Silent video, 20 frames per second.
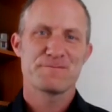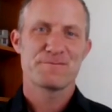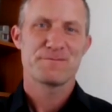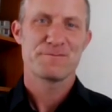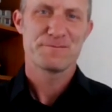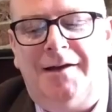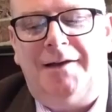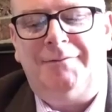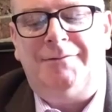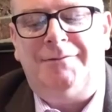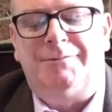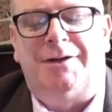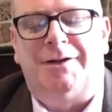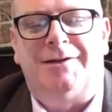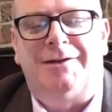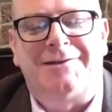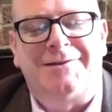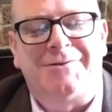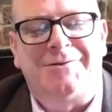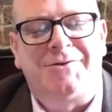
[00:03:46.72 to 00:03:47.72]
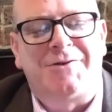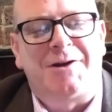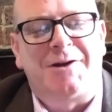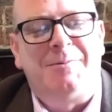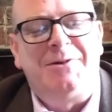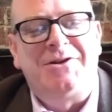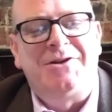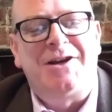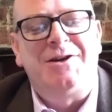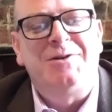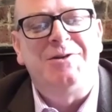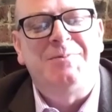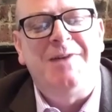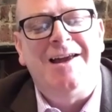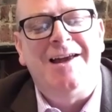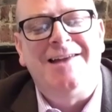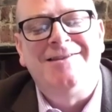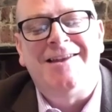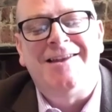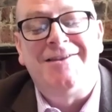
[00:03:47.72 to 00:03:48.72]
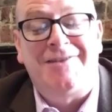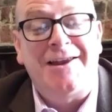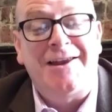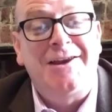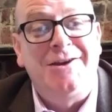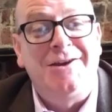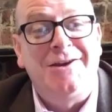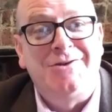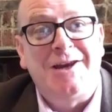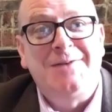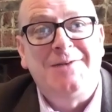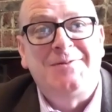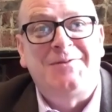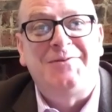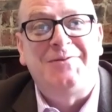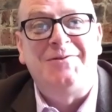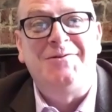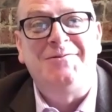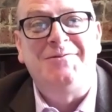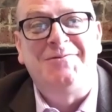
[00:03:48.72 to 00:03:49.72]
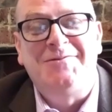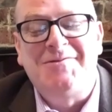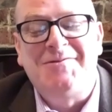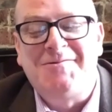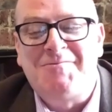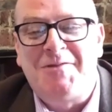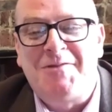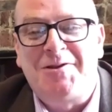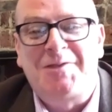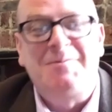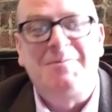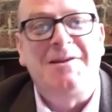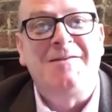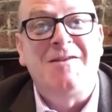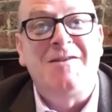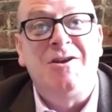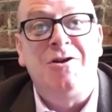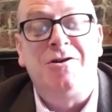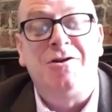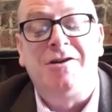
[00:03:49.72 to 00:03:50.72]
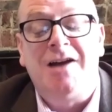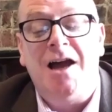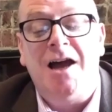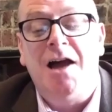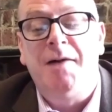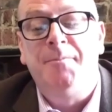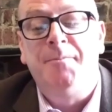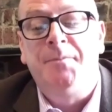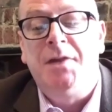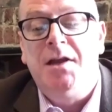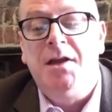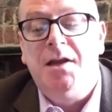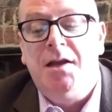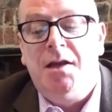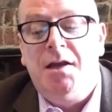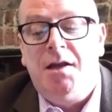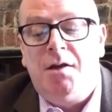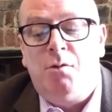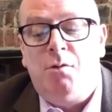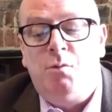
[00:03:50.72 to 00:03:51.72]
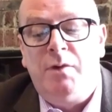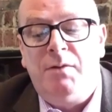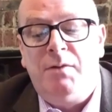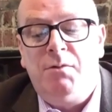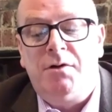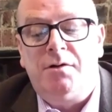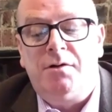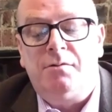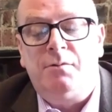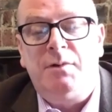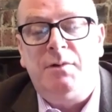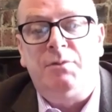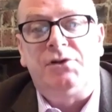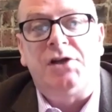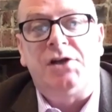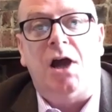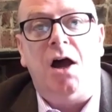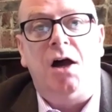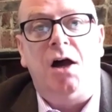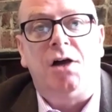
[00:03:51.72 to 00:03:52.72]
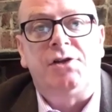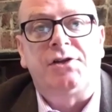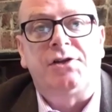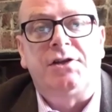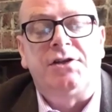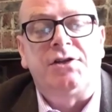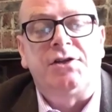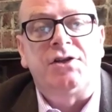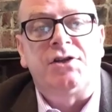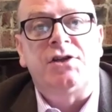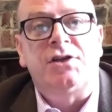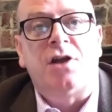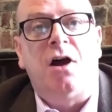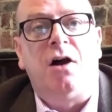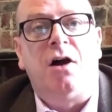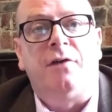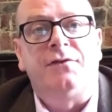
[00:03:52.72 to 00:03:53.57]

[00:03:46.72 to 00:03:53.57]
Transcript: It's incredibly generous, but and thank you, James, for welcoming it along. We were tasked as a staff